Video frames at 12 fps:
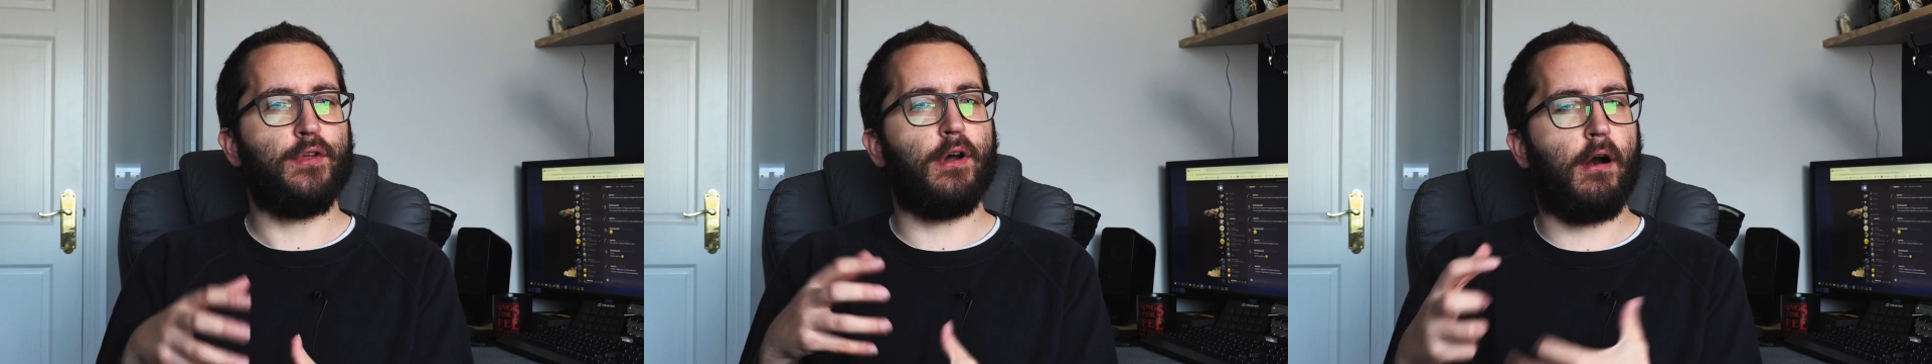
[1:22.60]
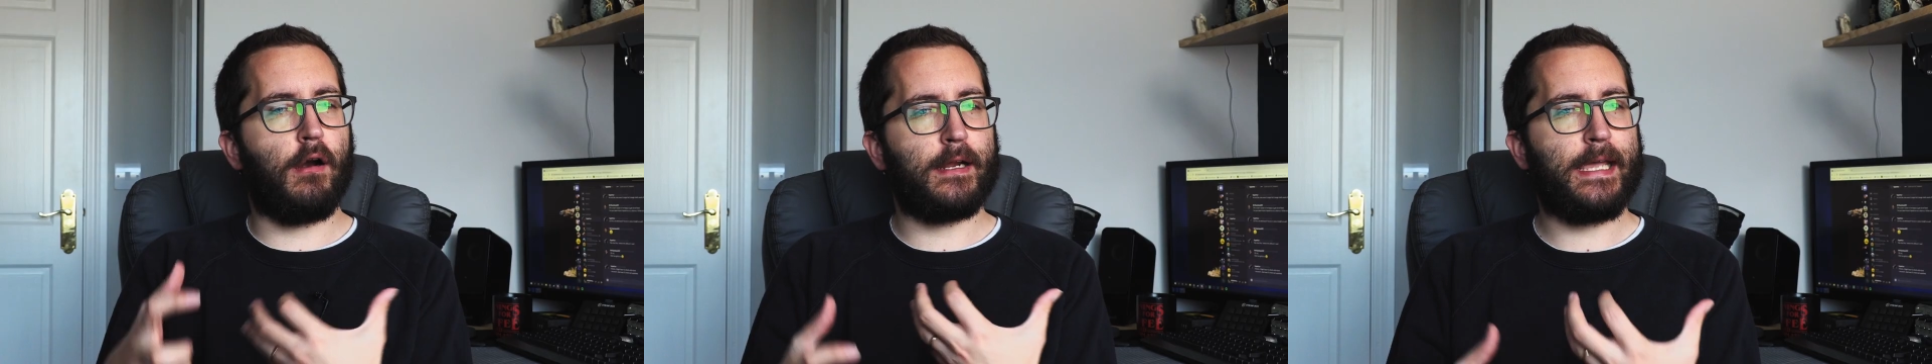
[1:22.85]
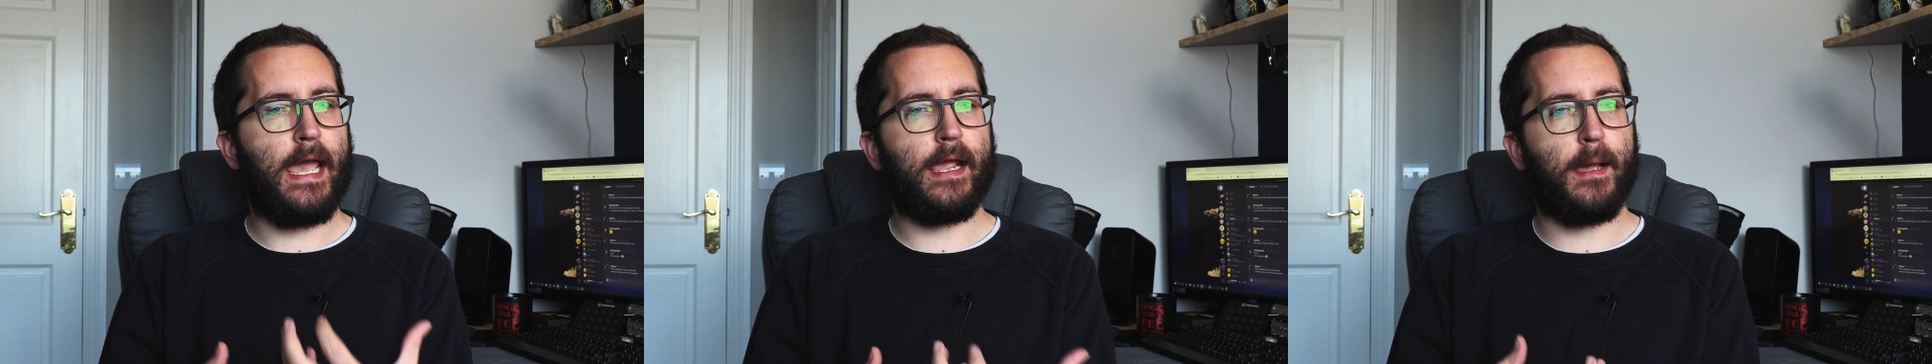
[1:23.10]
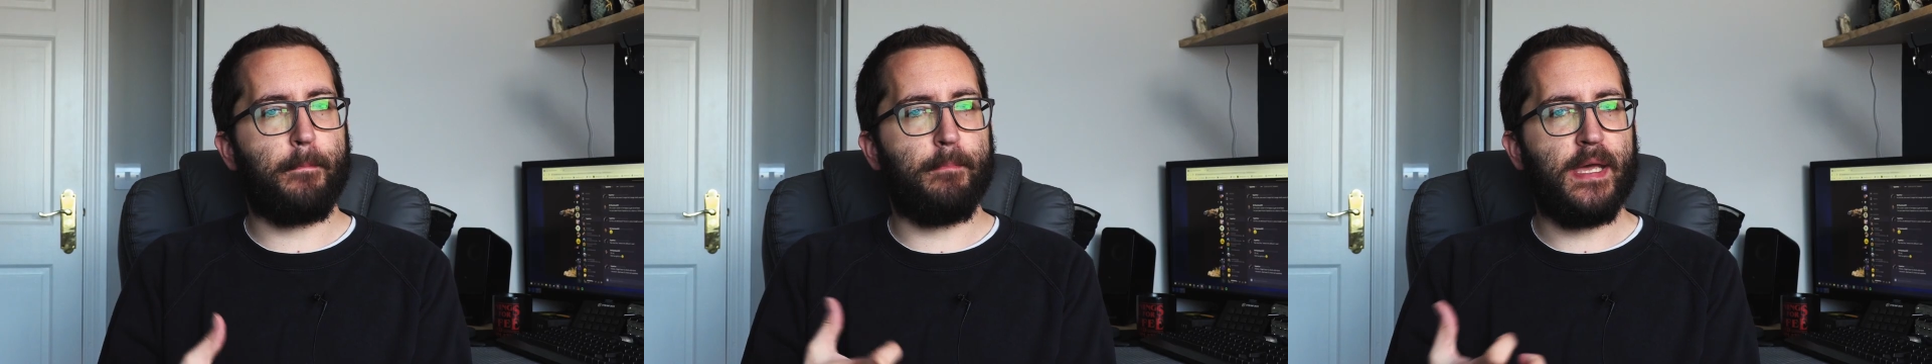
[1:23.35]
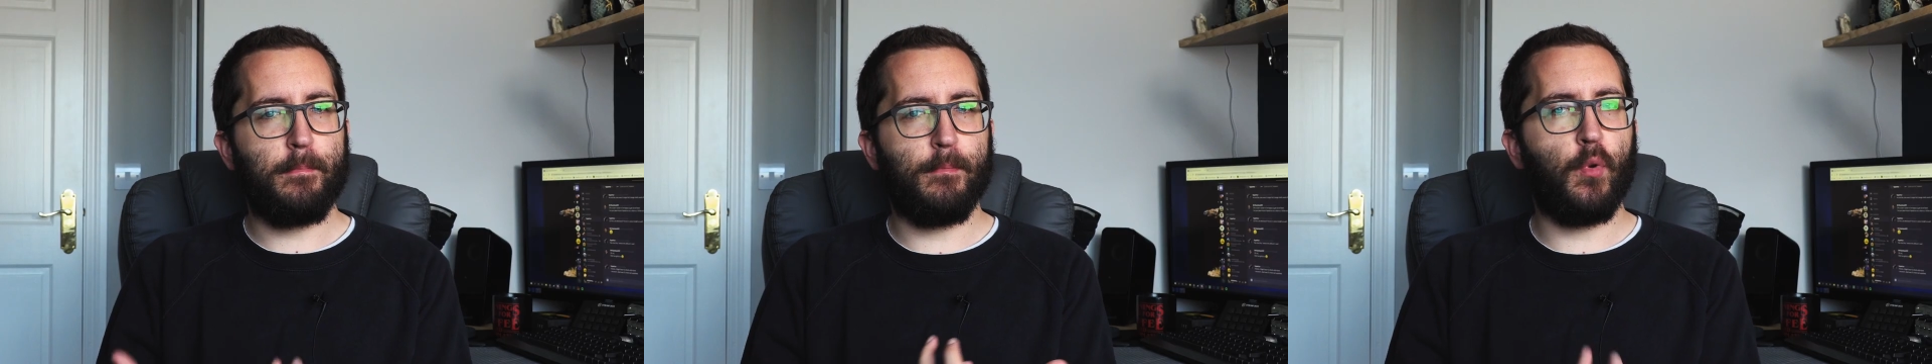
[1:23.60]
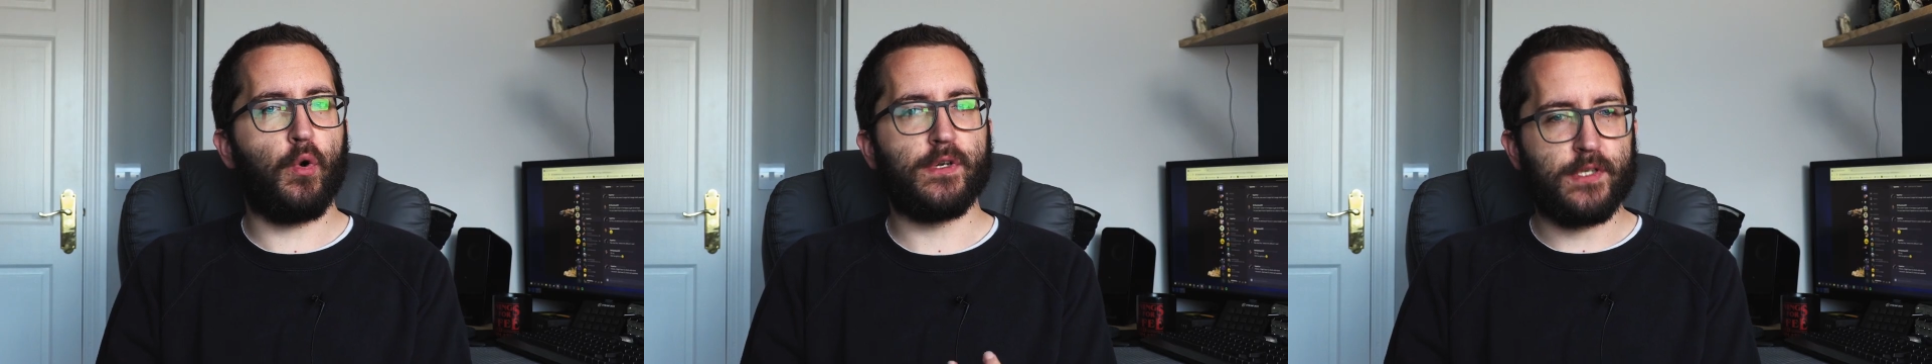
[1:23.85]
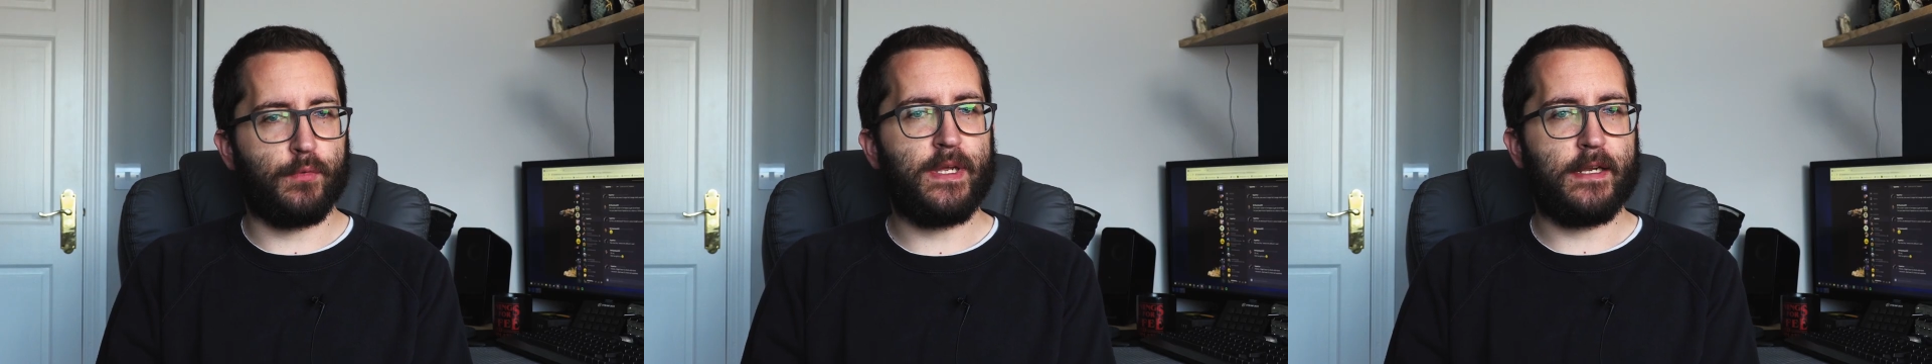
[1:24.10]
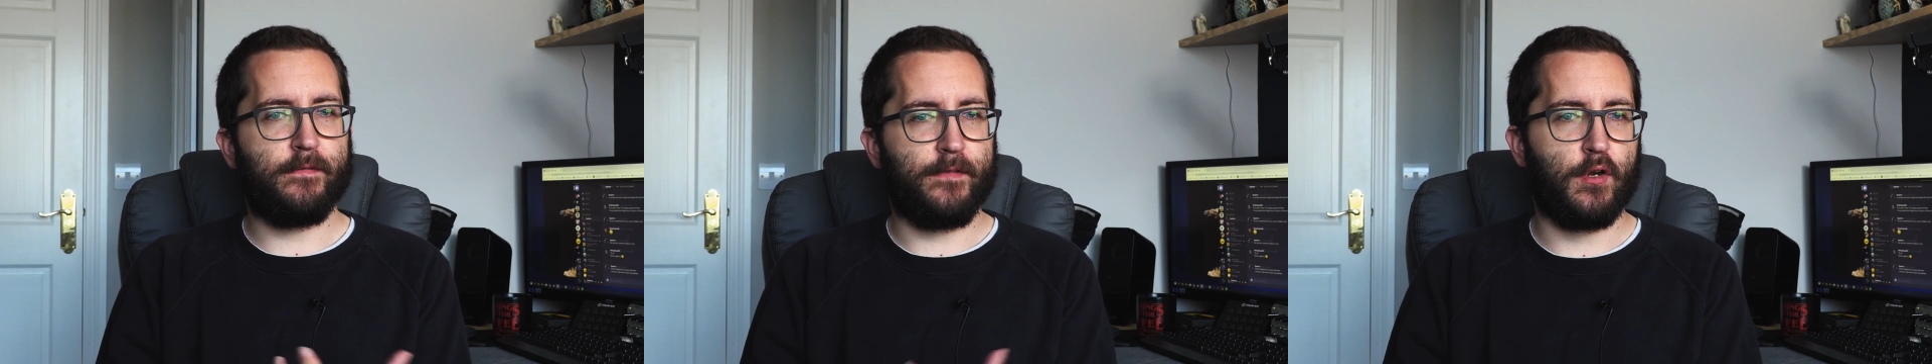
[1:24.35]
you are getting a bit more
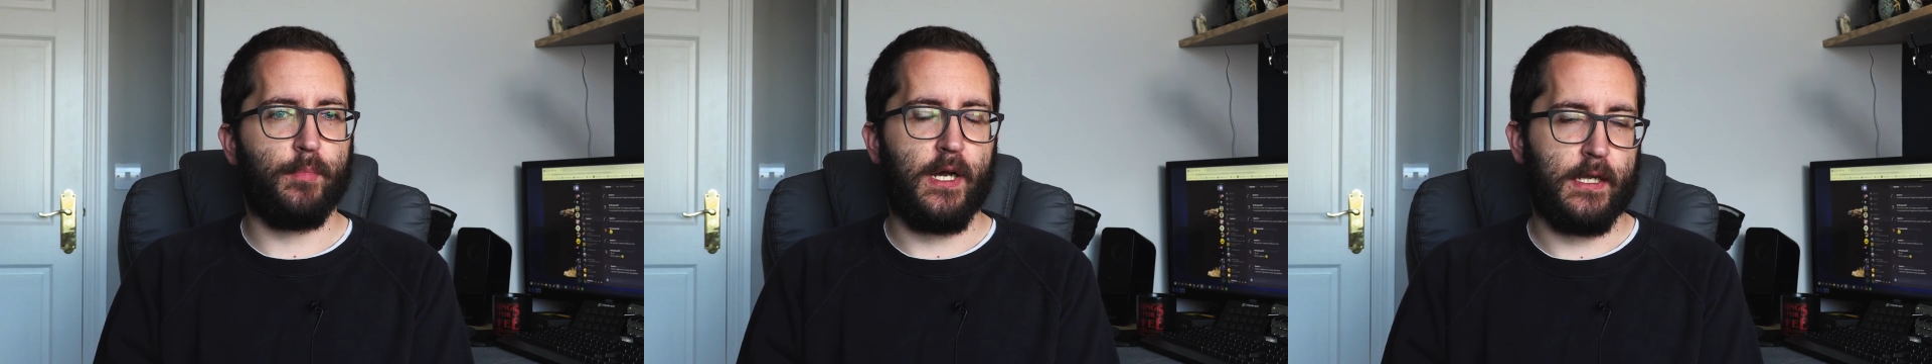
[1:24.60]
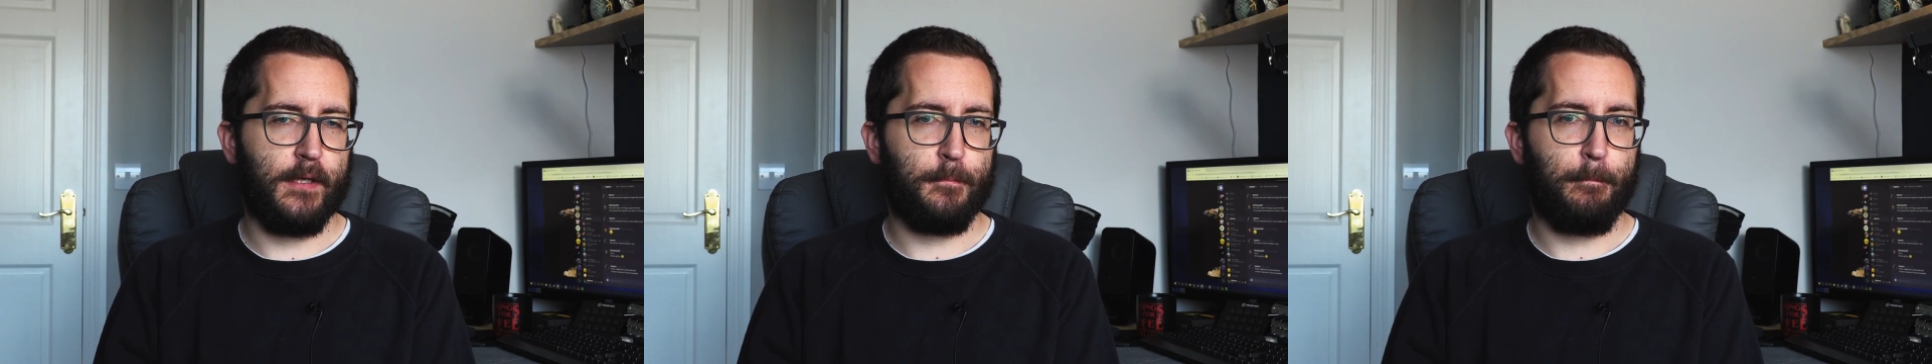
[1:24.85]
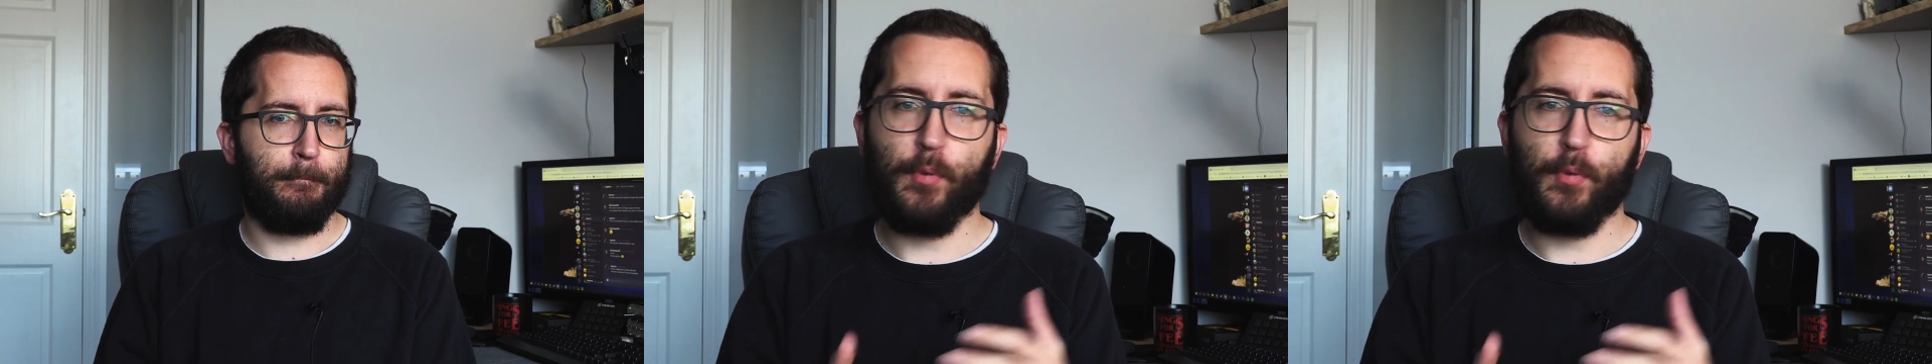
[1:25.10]
terrain for your buck.